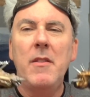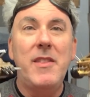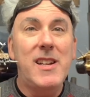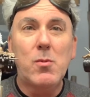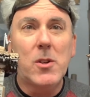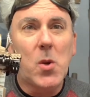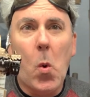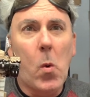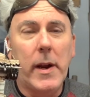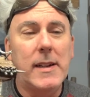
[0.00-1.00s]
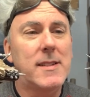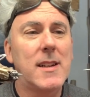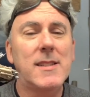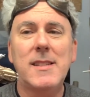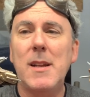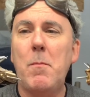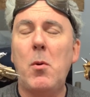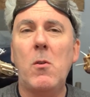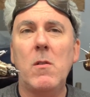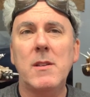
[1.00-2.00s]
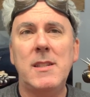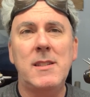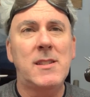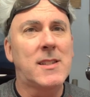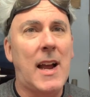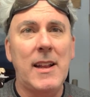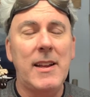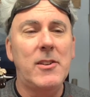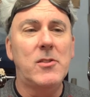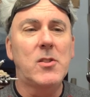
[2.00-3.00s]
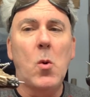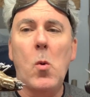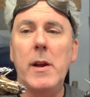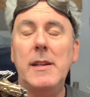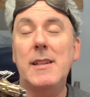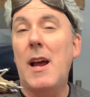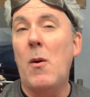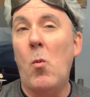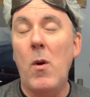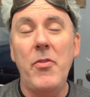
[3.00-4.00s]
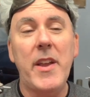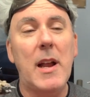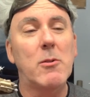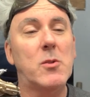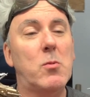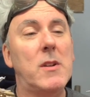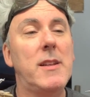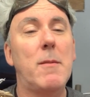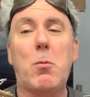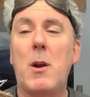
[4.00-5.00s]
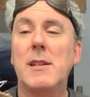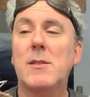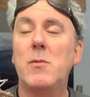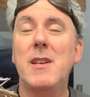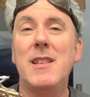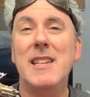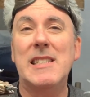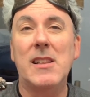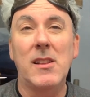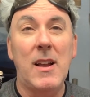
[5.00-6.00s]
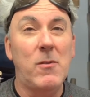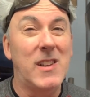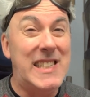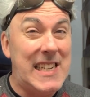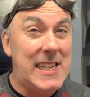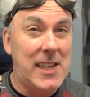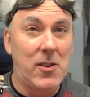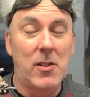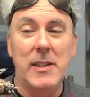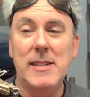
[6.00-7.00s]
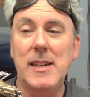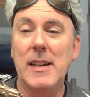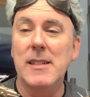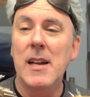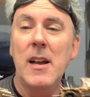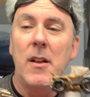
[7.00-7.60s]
These were toys, simple Skylanders toys. One thing I was really impressed with is the level of detail on these things.